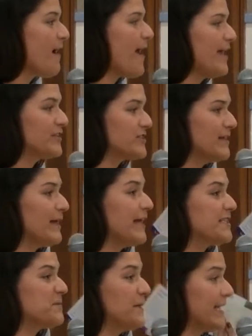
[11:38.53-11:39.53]
and
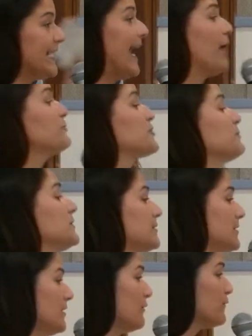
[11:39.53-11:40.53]
to be accountable
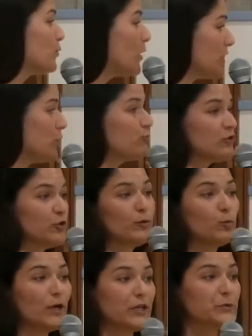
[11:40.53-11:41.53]
for what you do
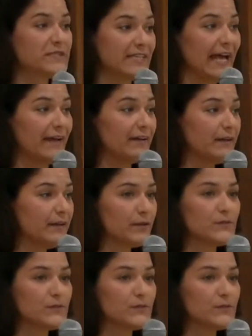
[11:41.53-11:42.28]
and what you say.